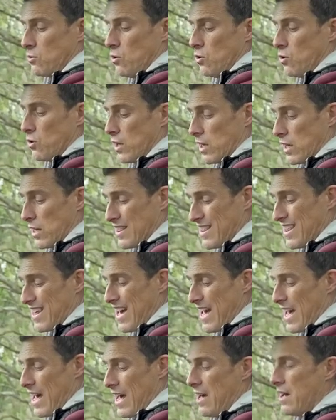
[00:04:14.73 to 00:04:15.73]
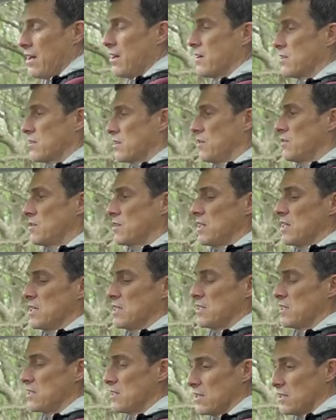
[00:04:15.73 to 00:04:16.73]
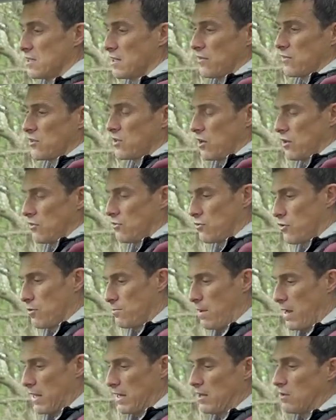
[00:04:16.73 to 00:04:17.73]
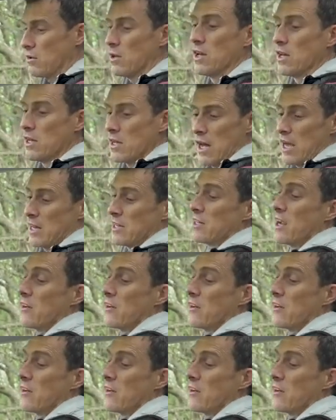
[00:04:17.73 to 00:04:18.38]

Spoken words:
warning there, so it's easy to do. You don't have to dive through a menu, and you